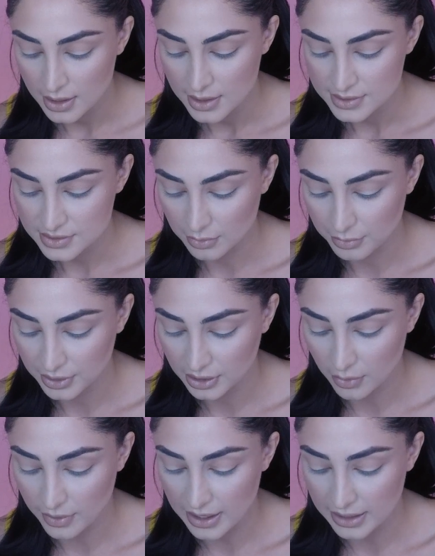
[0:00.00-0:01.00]
So I'm going to go
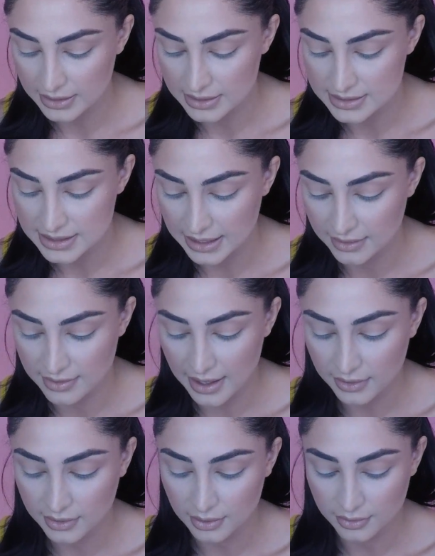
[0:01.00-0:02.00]
ahead and take that
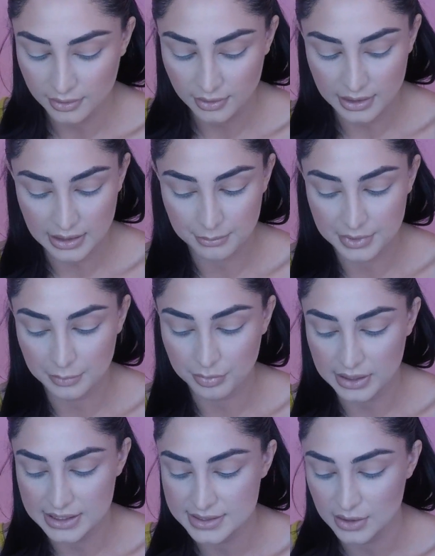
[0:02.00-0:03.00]
color and I'm going to
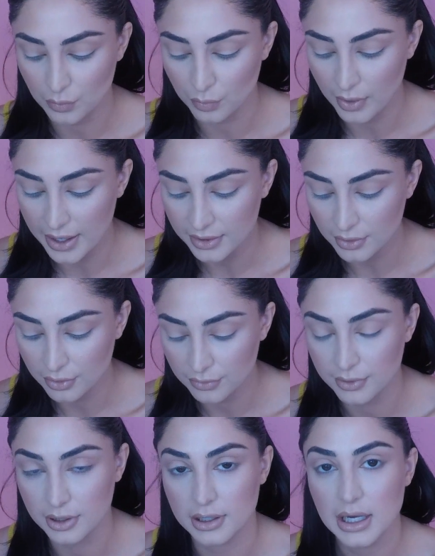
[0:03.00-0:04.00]
place it right
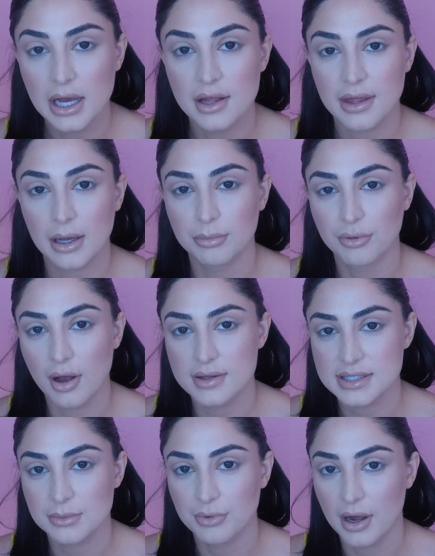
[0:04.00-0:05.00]
over that bronzy
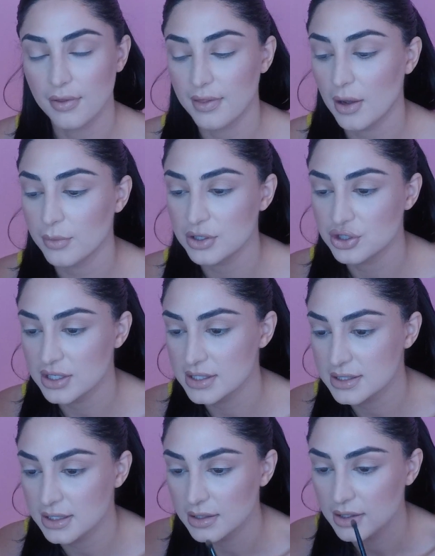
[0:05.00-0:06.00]
brown that we just
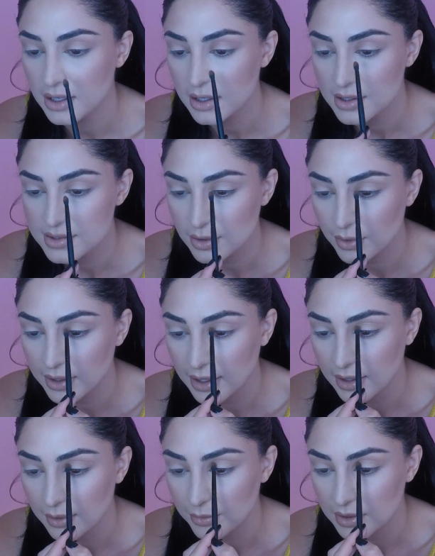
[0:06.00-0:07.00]
did. So again,
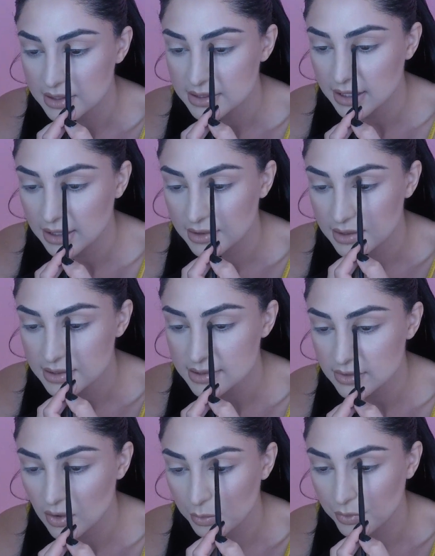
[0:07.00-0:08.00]
I'm going to take this
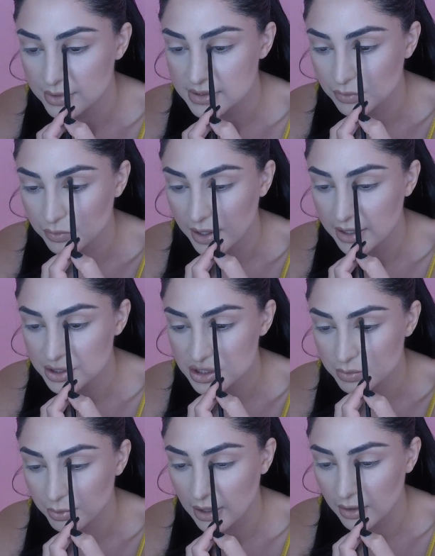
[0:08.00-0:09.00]
almost reddish
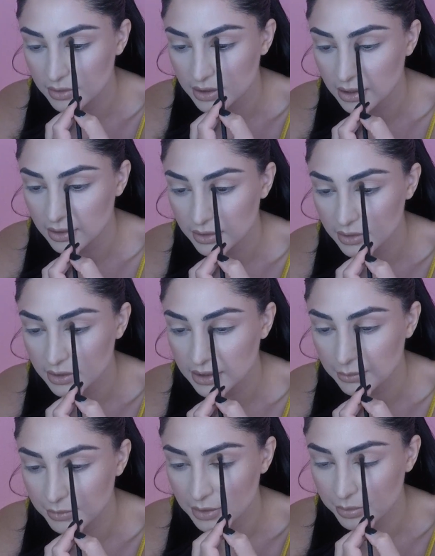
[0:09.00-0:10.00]
brown color and I'm
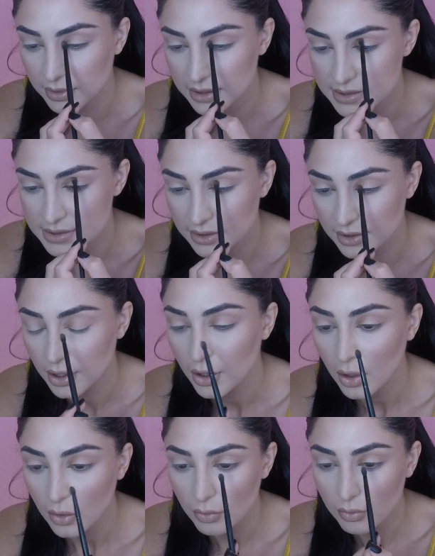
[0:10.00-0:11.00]
going to place it
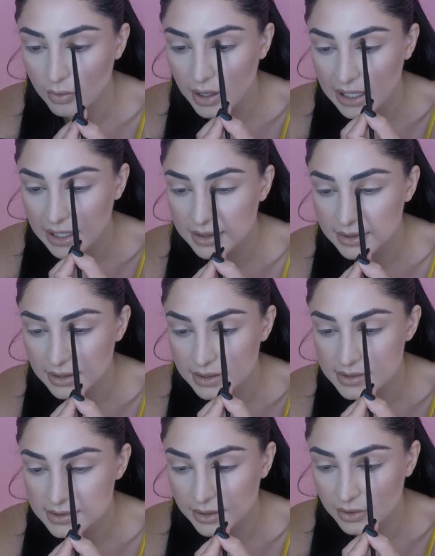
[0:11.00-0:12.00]
right at the
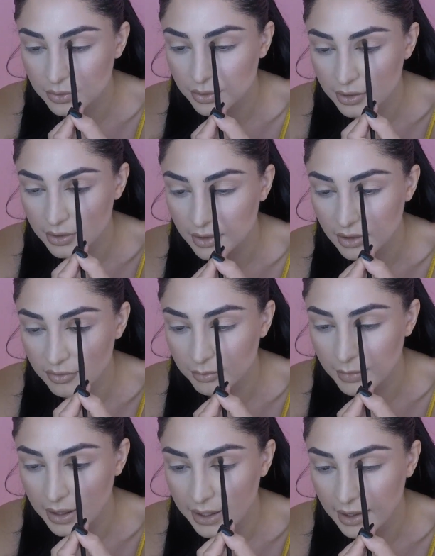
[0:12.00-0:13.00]
inside corner of
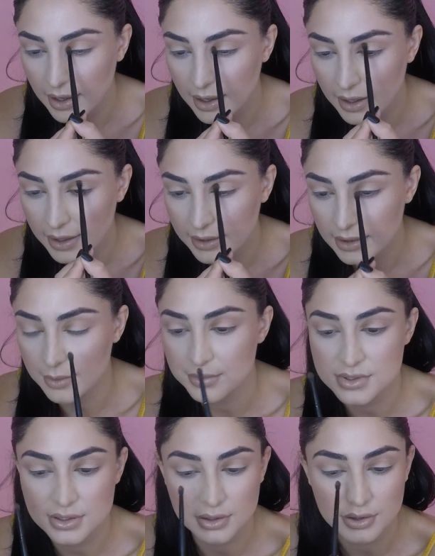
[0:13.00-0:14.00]
my eye up to
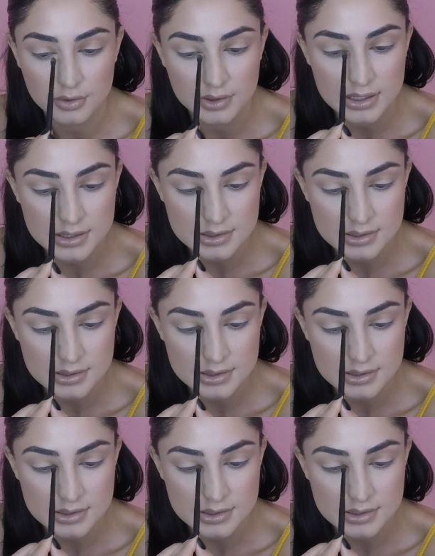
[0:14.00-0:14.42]
the crease.